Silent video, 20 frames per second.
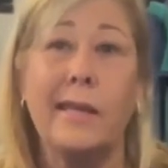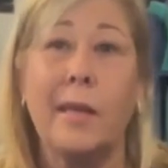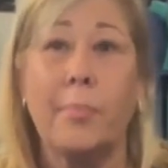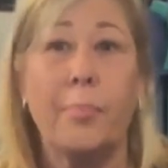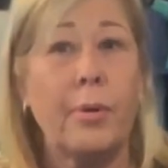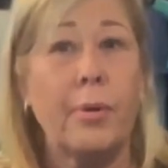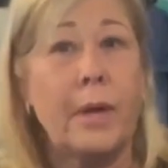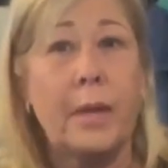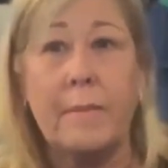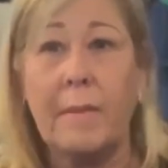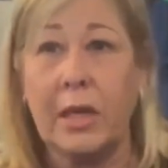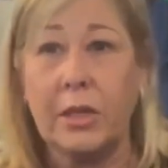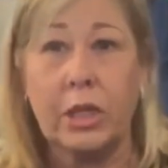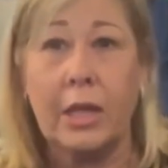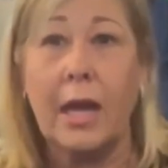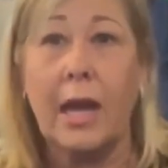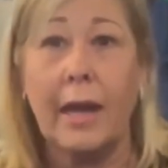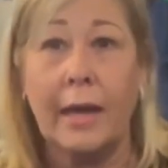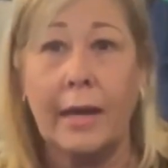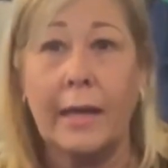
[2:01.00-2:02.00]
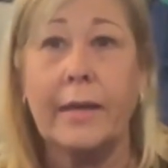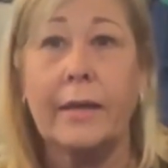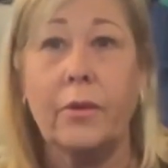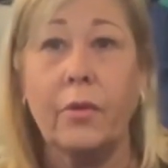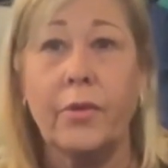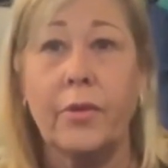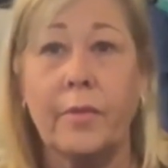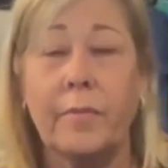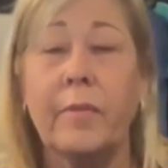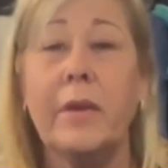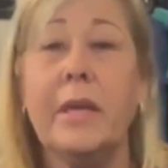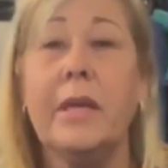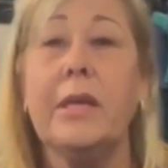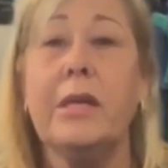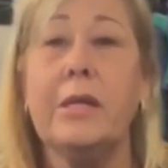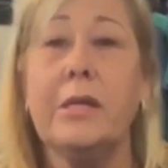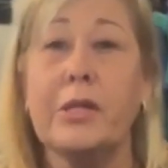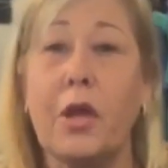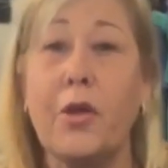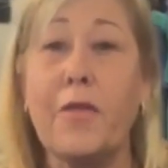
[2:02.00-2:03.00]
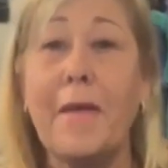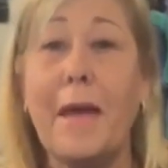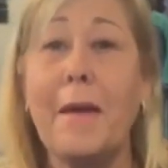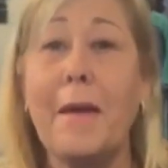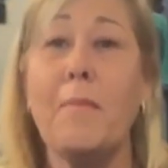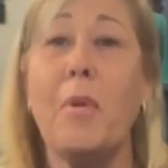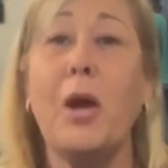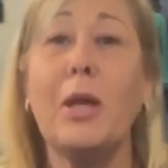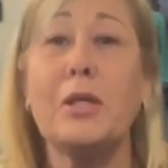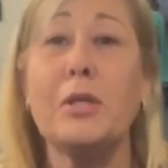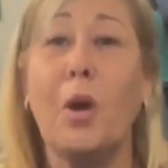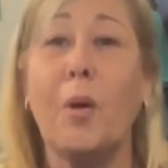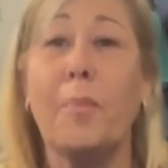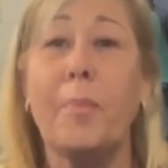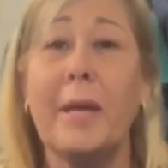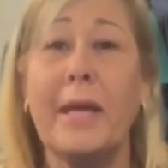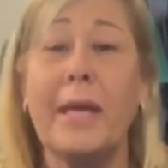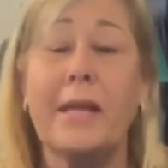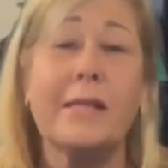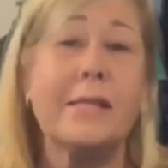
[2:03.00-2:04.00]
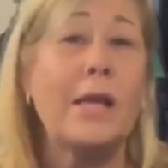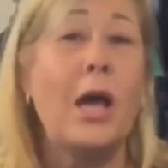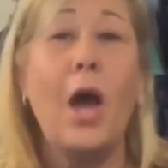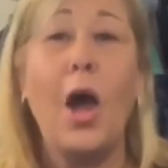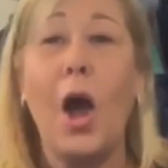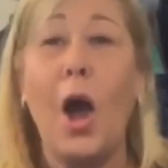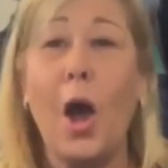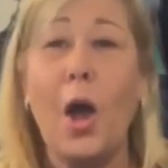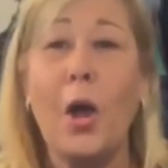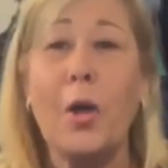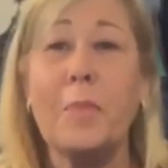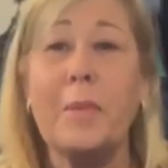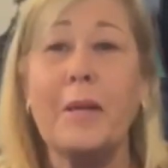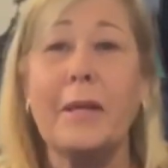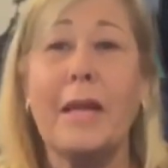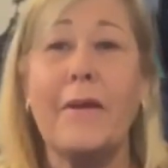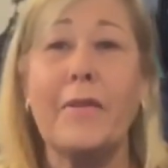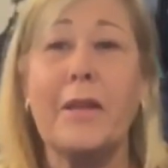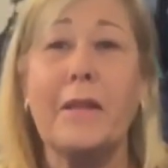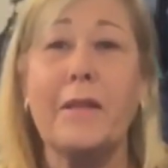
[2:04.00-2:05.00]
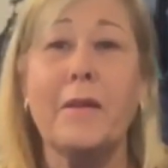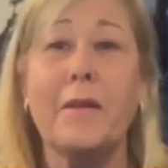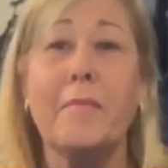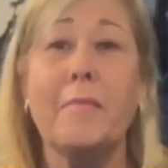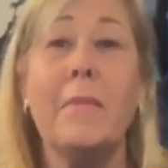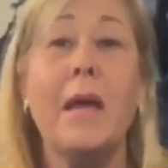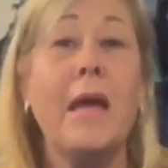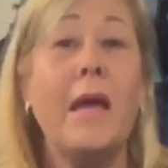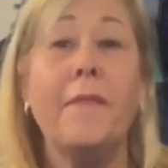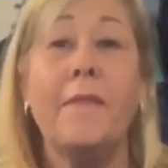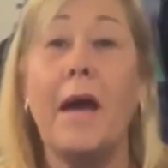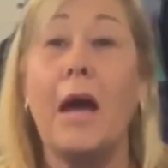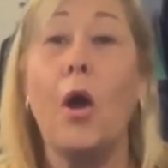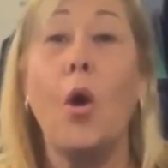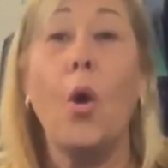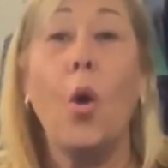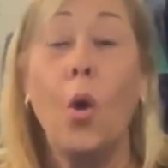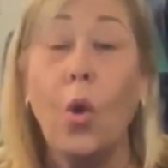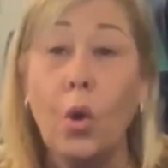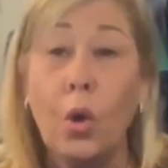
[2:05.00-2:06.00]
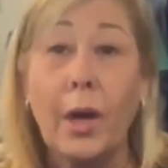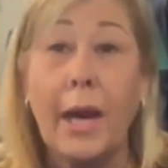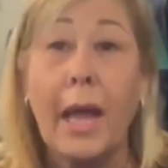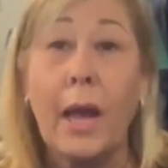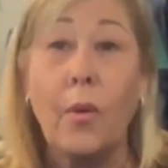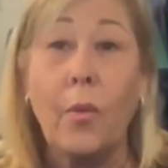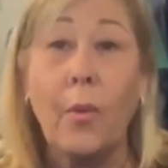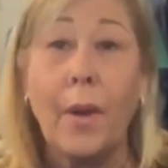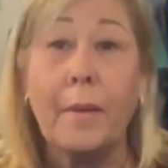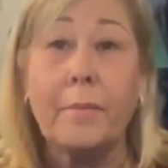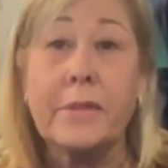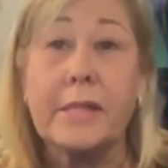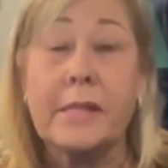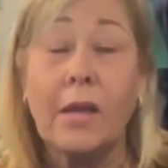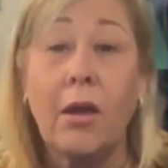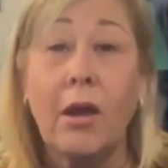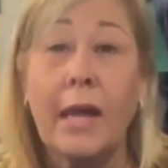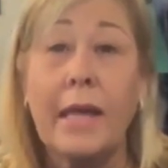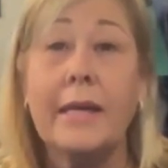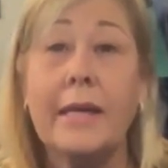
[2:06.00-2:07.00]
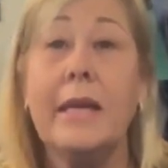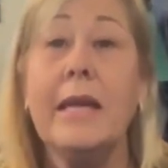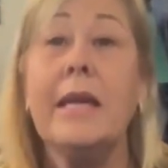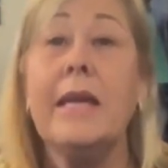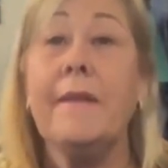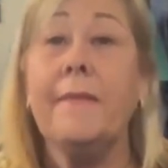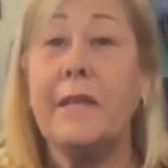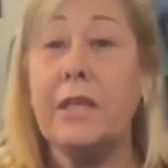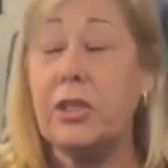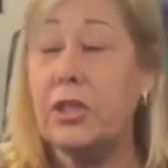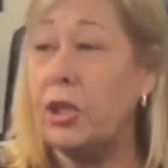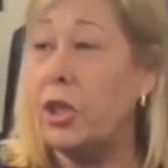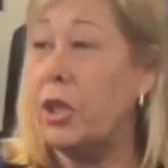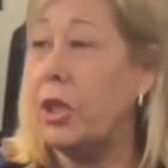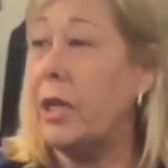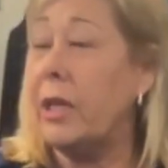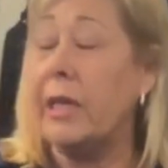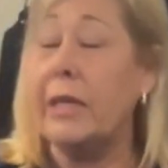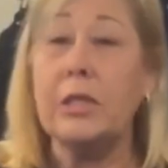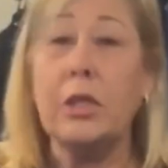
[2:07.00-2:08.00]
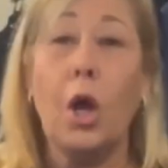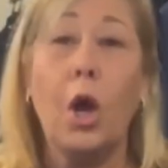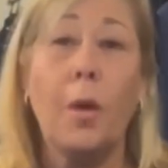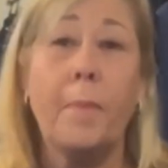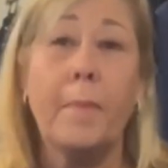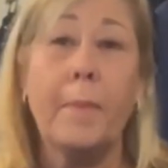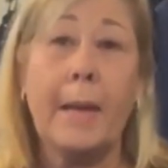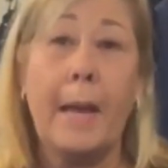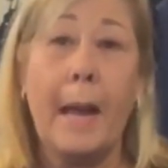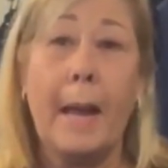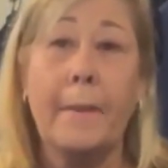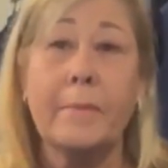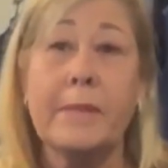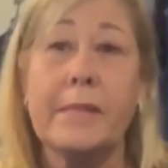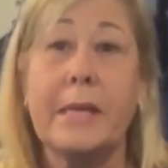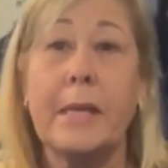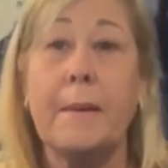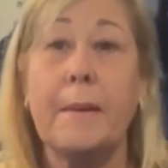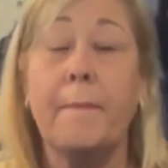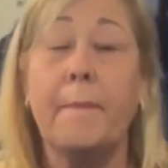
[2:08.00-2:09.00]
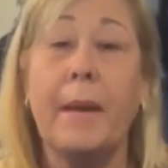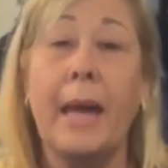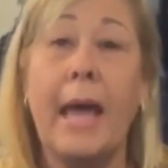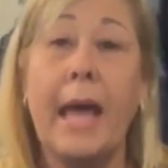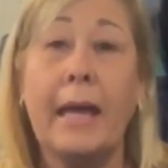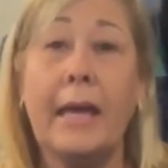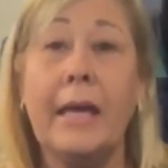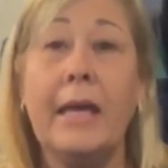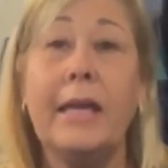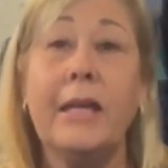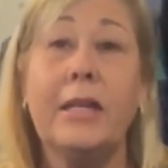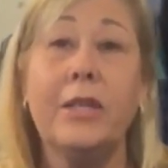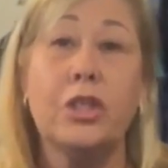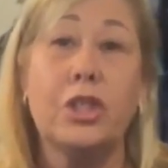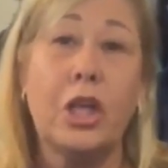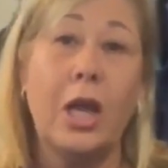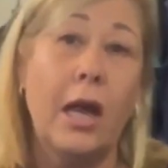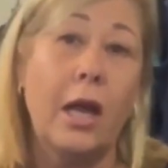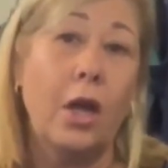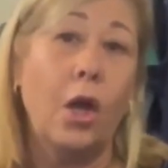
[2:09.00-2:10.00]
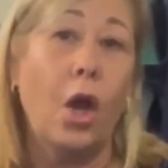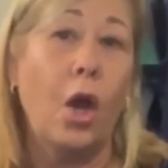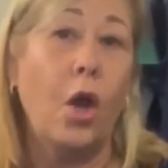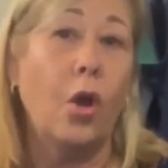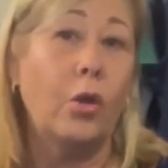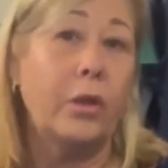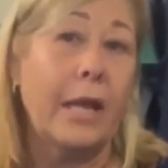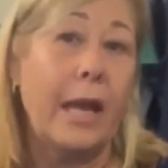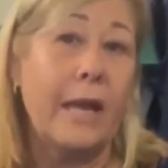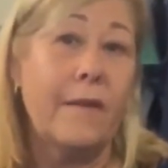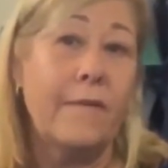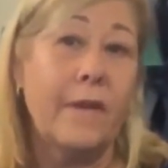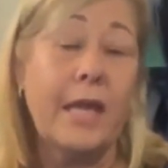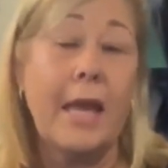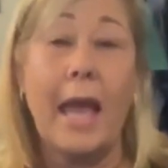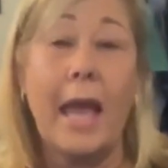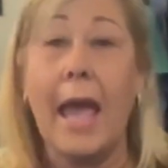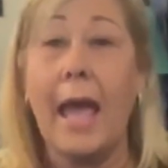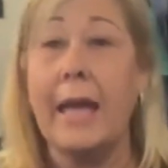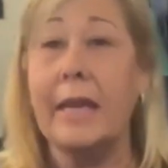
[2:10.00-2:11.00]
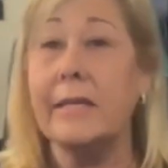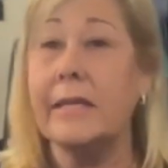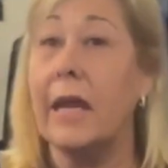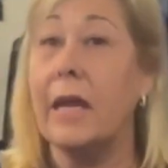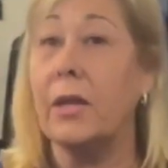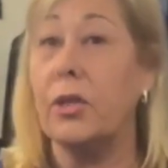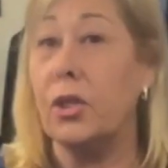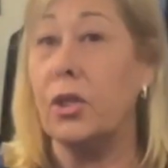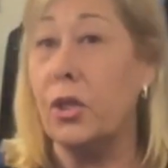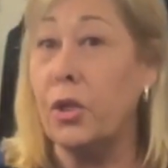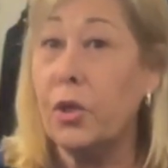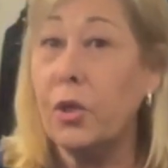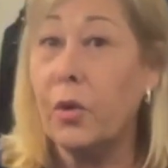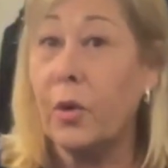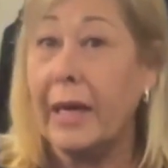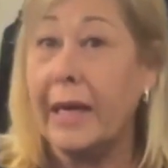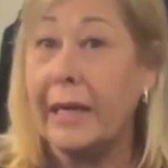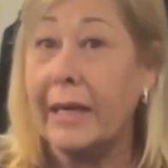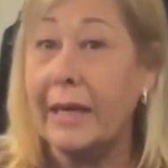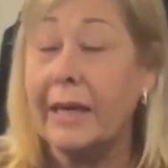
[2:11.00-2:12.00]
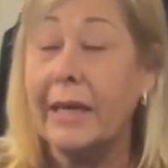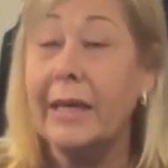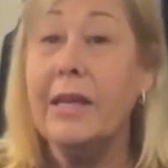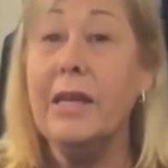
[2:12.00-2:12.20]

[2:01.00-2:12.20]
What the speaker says: you pretty much can't kill them. So they're my top picks. Hope you're loving them. They're all on our website. This Unity top comes in black, charcoal navy, and a new green.